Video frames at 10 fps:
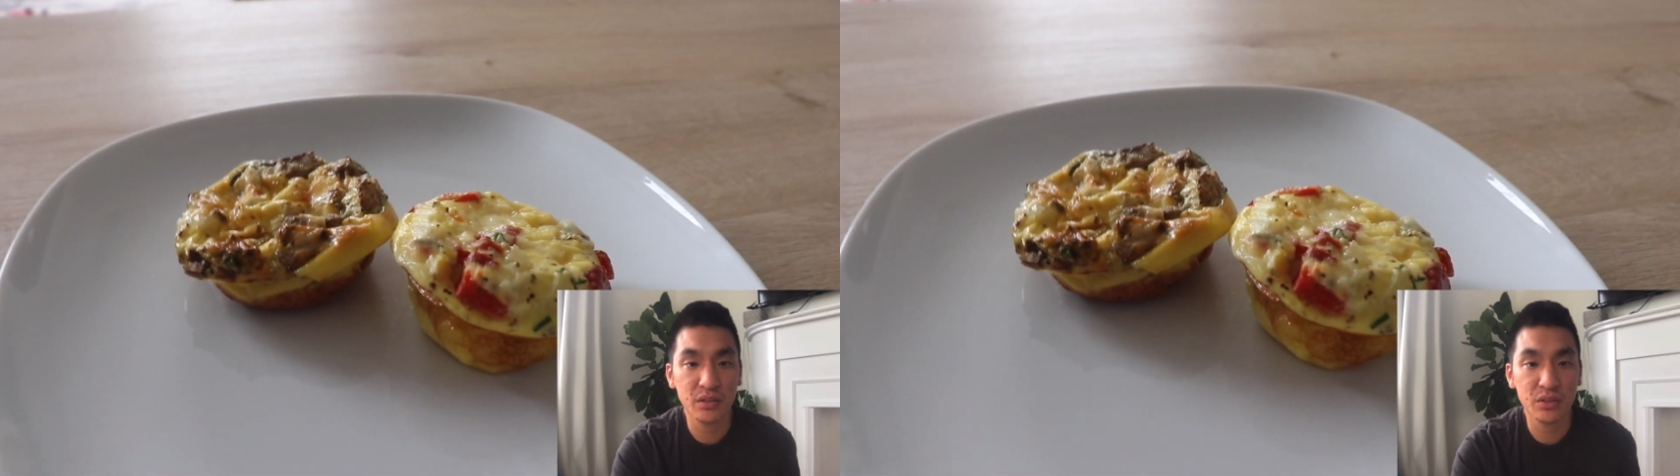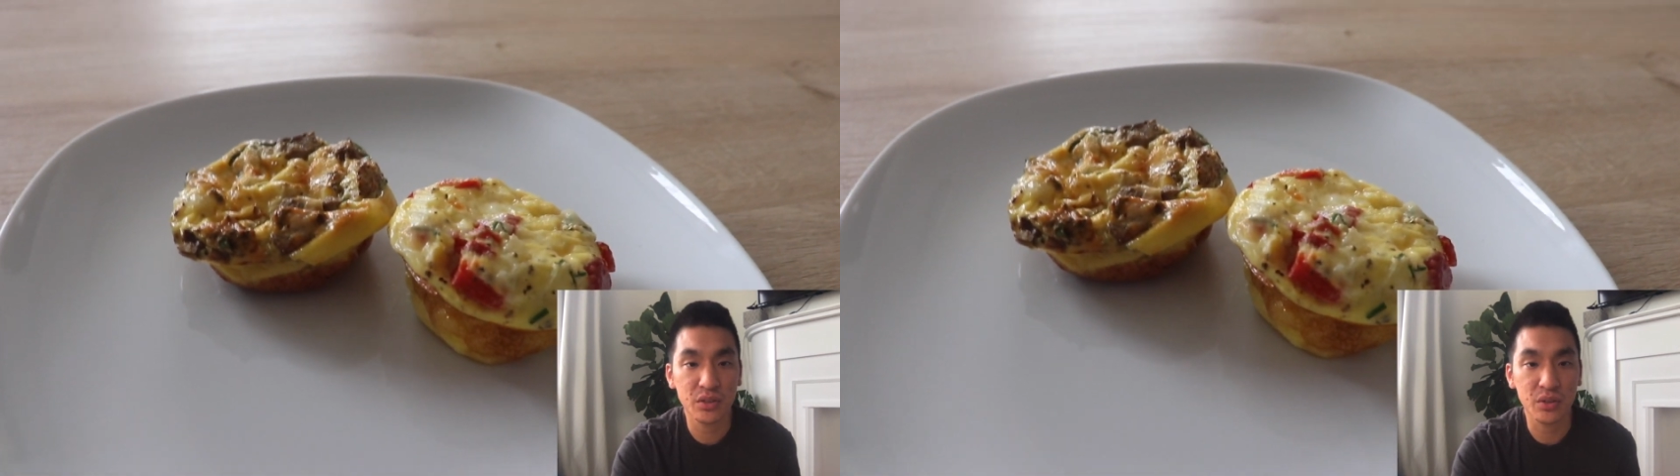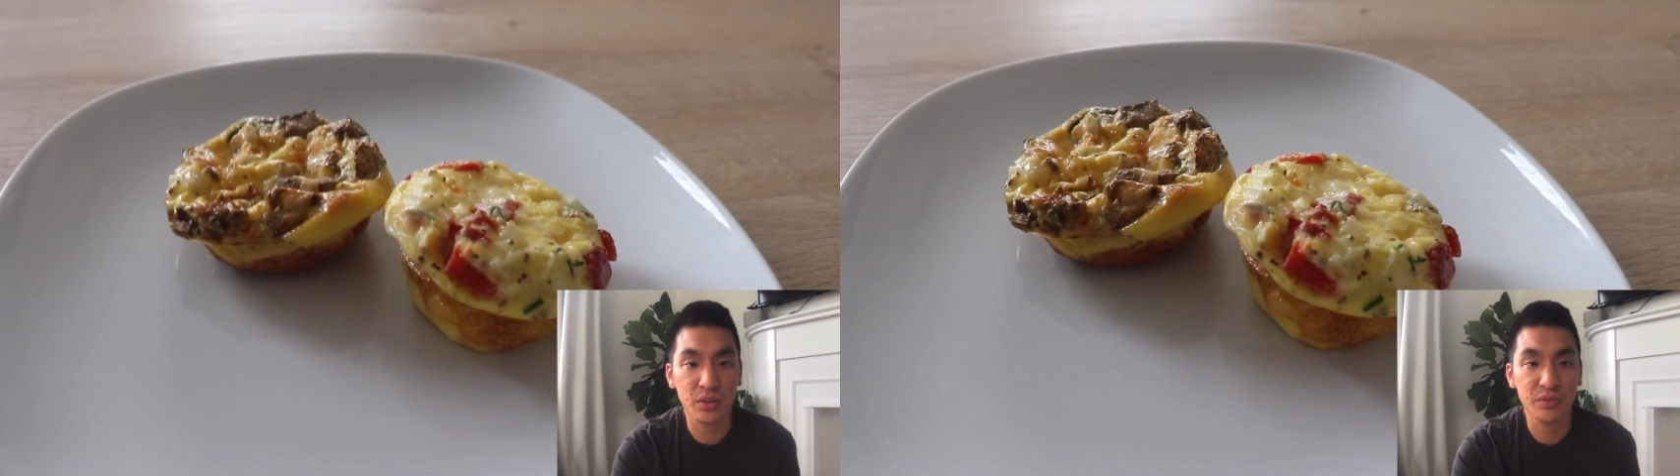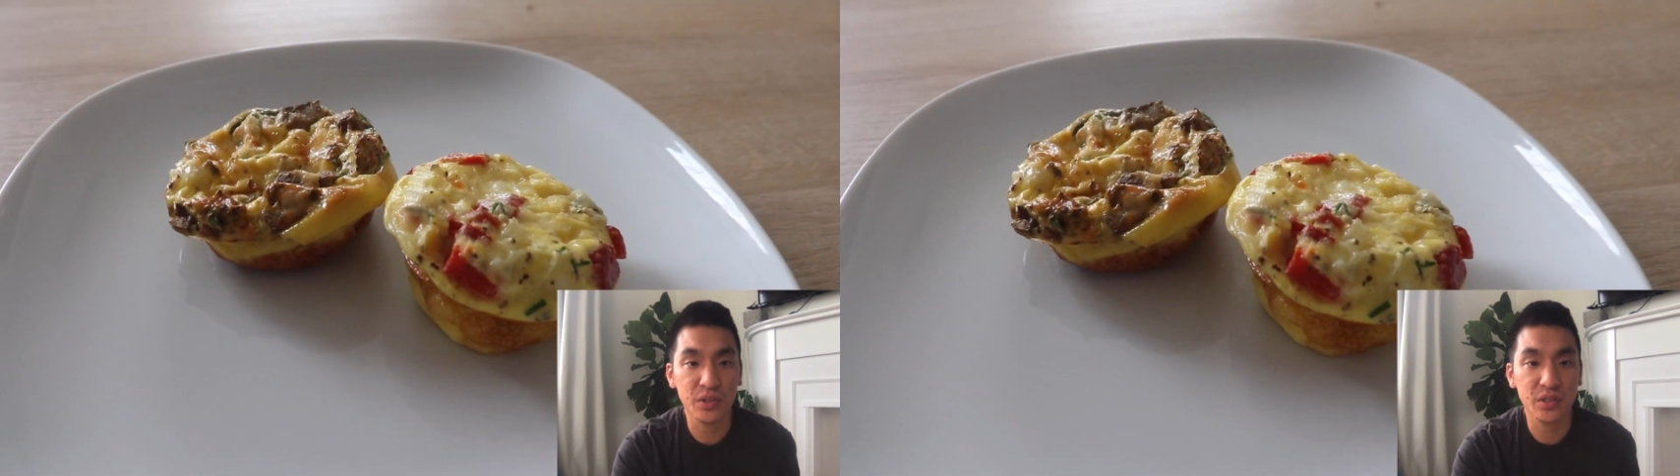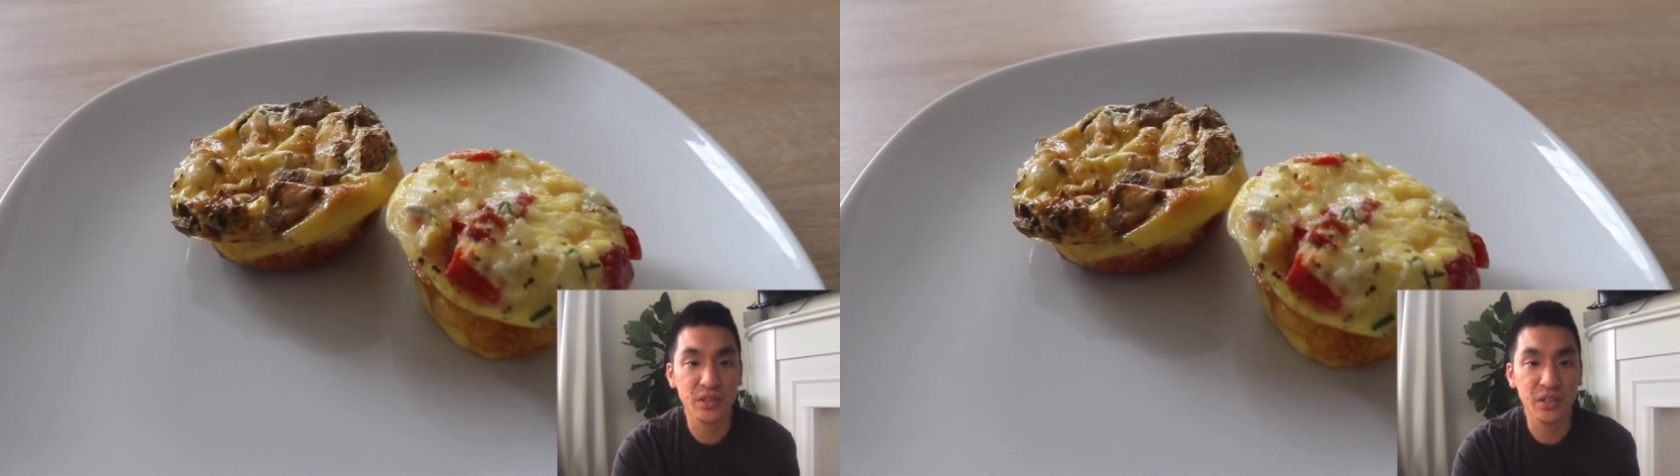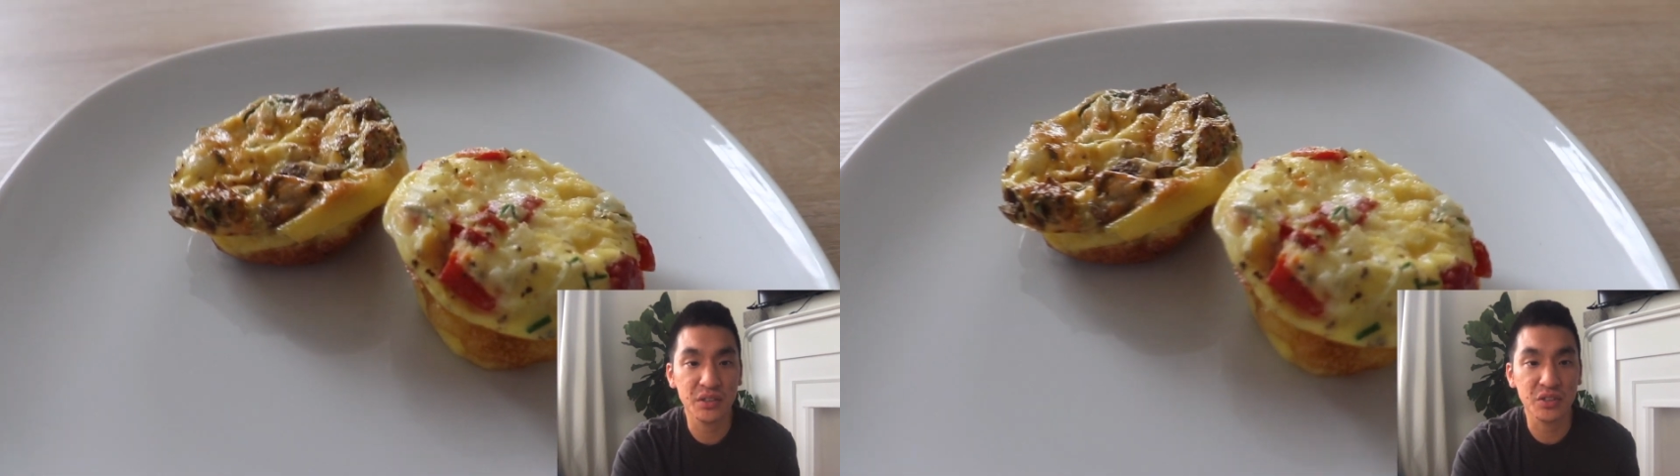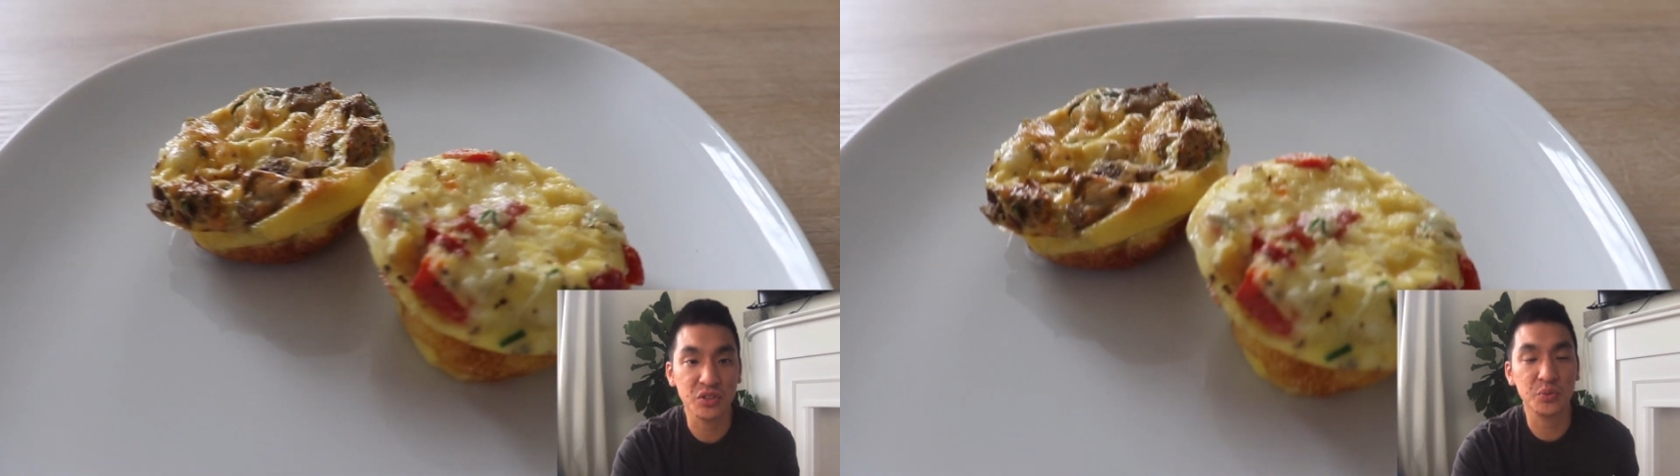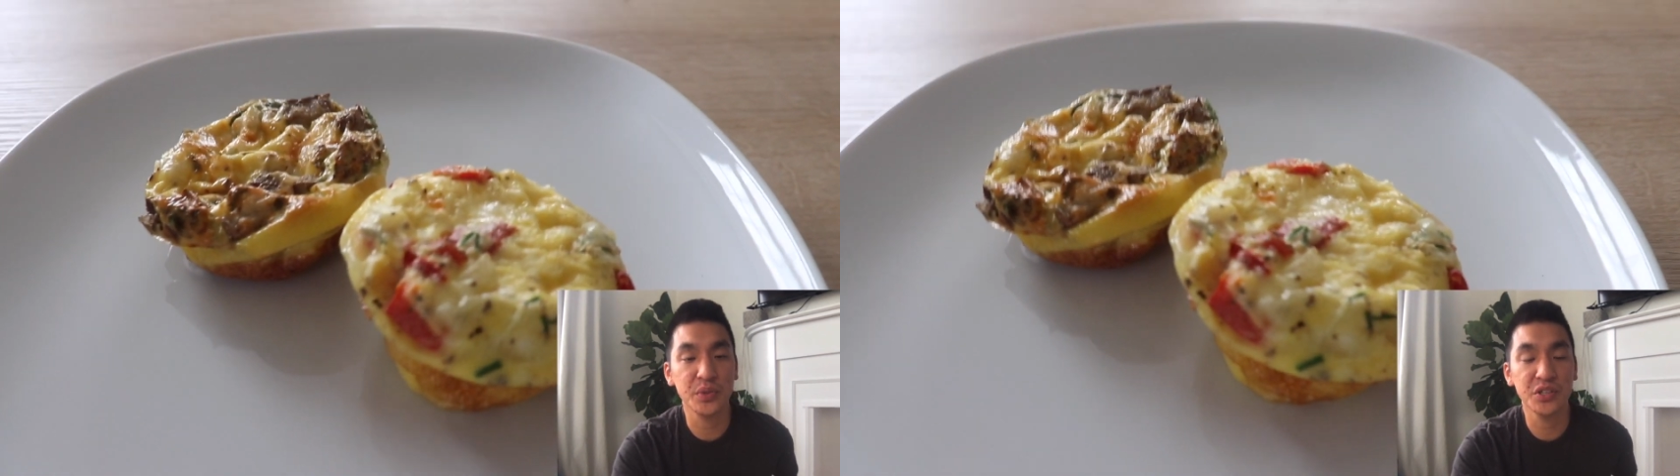So if you can see on this
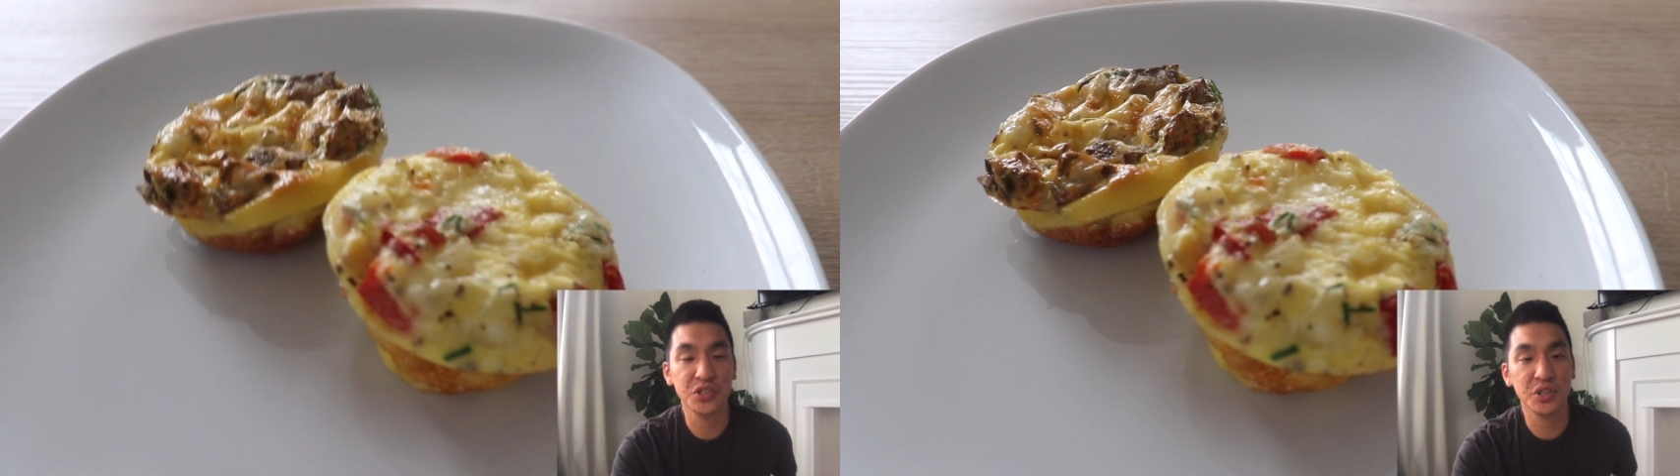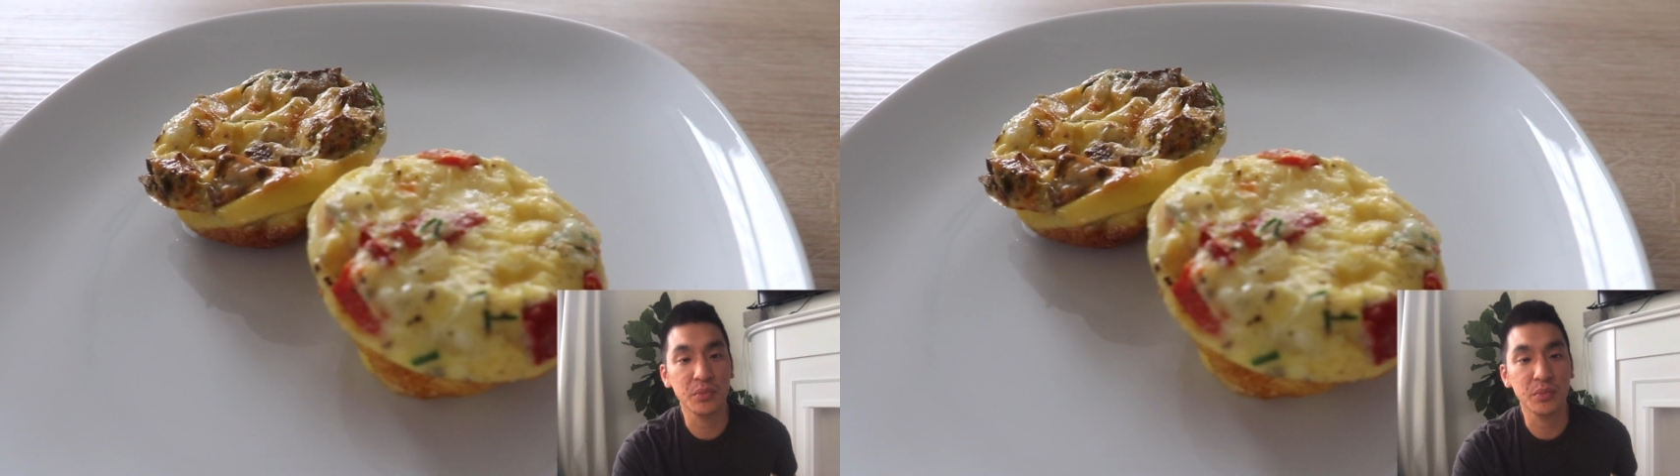spinach and